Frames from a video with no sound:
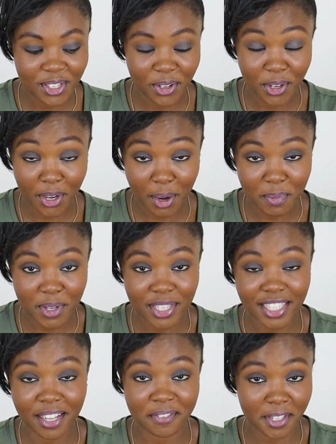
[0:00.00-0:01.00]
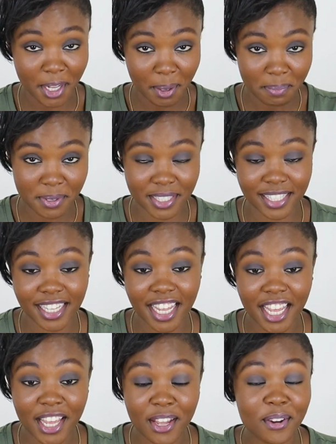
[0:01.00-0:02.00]
so grab yourself a cup of
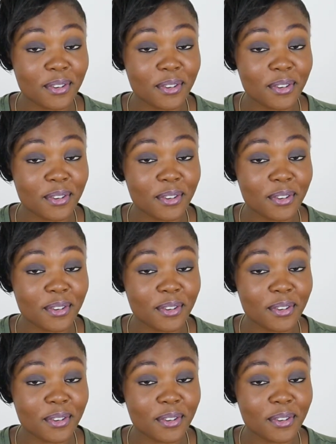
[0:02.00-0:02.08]
tea